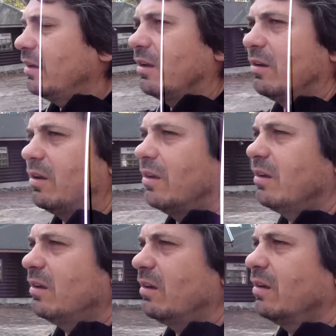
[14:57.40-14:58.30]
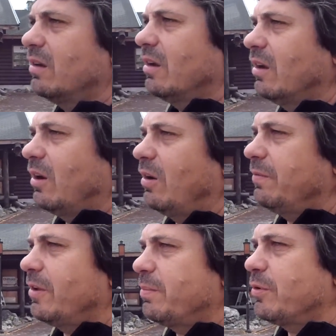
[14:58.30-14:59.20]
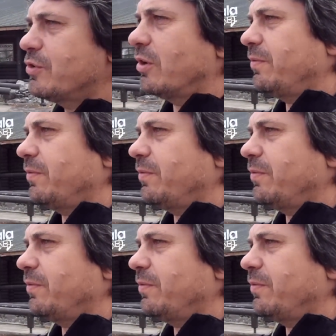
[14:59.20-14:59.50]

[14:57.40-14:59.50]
then hopefully push